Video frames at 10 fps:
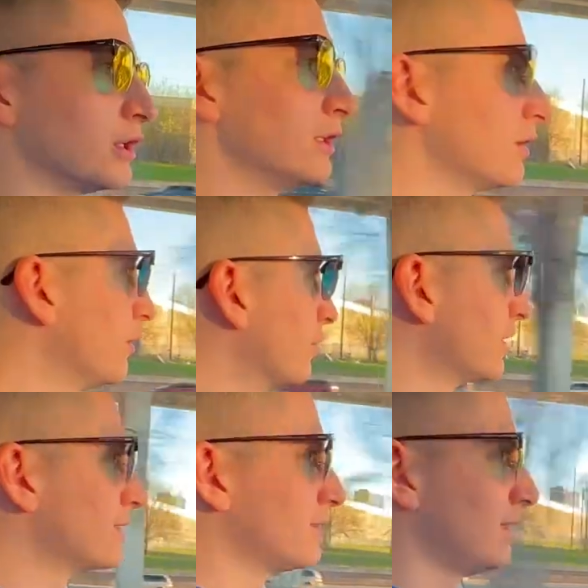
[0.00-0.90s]
and we're
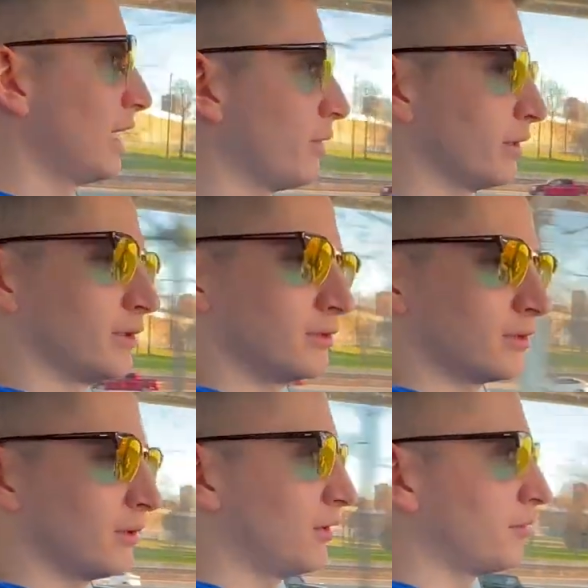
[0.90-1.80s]
gonna see how it
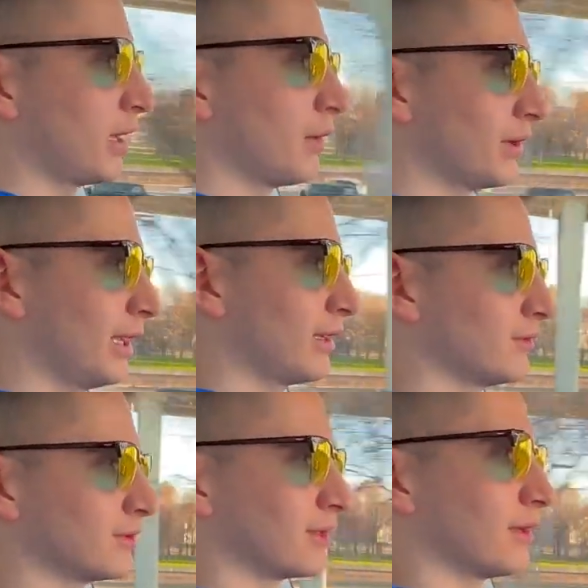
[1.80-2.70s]

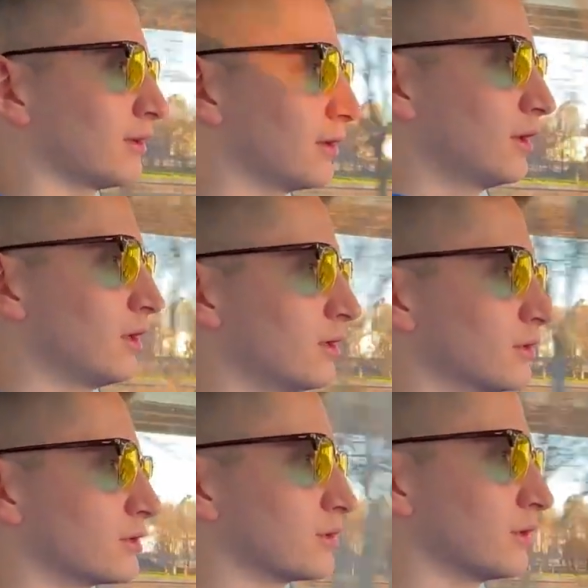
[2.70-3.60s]
handles that.
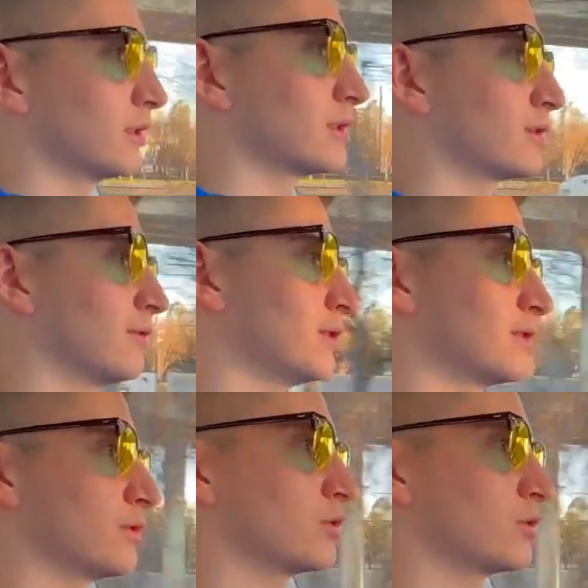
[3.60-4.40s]
So let's give this a